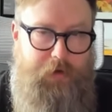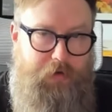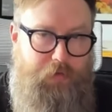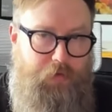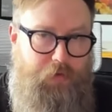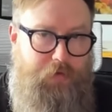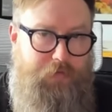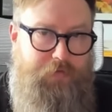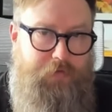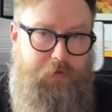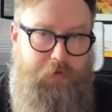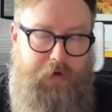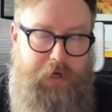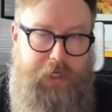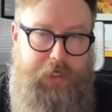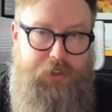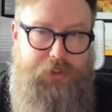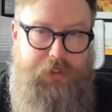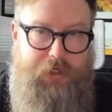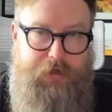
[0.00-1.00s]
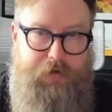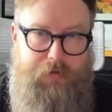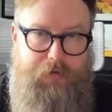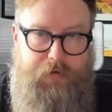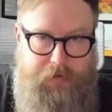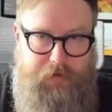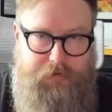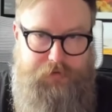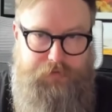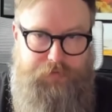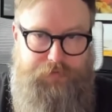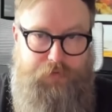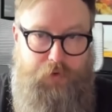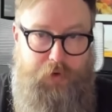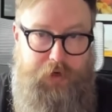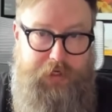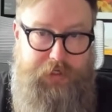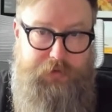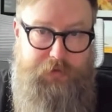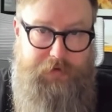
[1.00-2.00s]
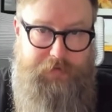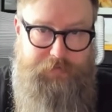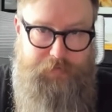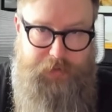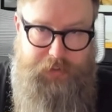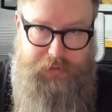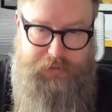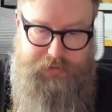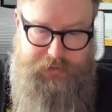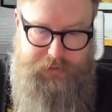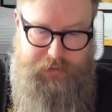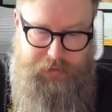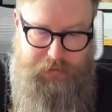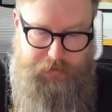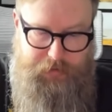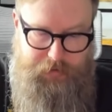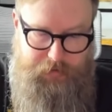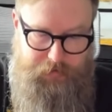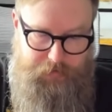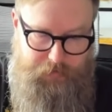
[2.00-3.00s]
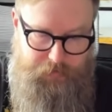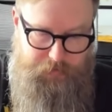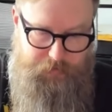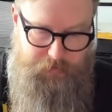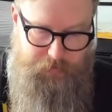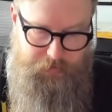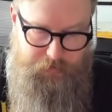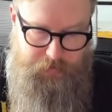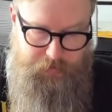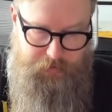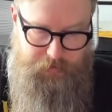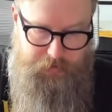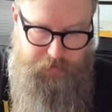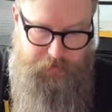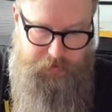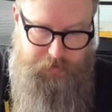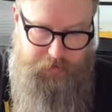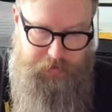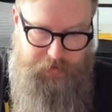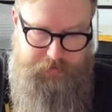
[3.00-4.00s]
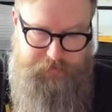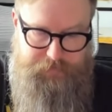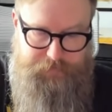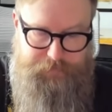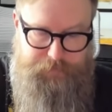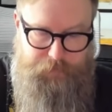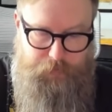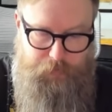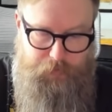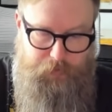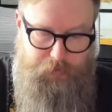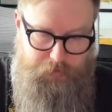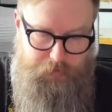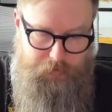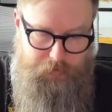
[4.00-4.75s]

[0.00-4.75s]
roll for her age now. So 4d12 plus 10. That's 4.